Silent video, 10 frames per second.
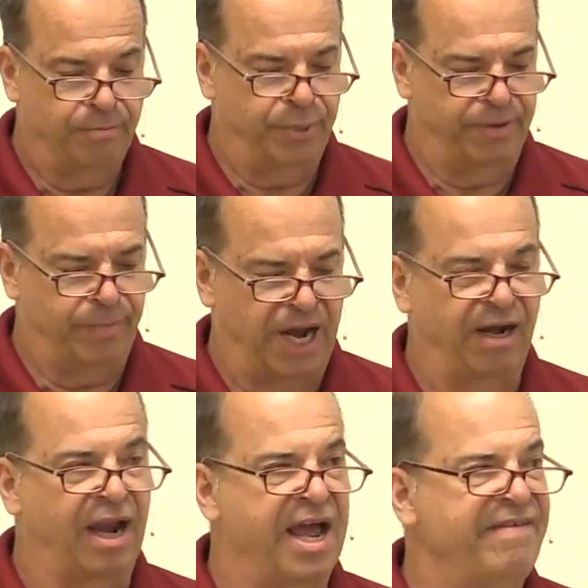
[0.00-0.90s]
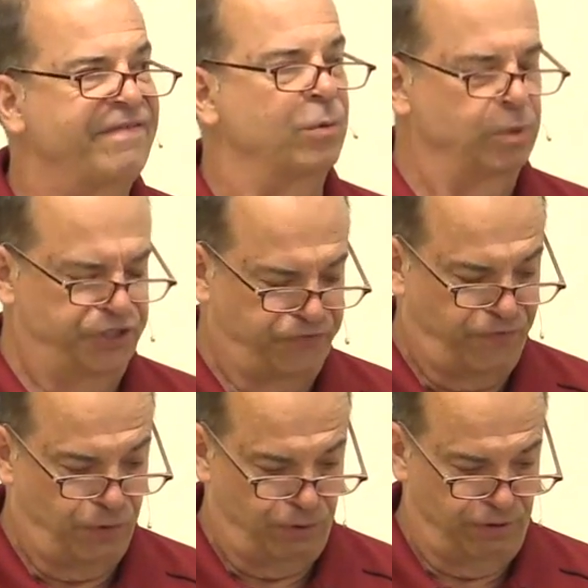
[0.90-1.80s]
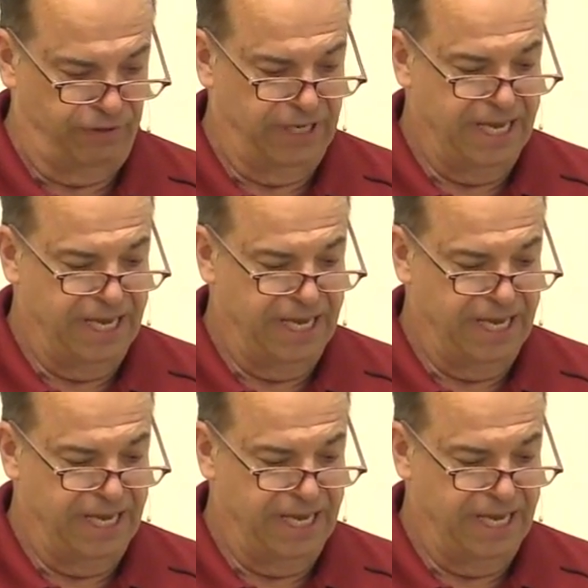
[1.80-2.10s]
but my life was full.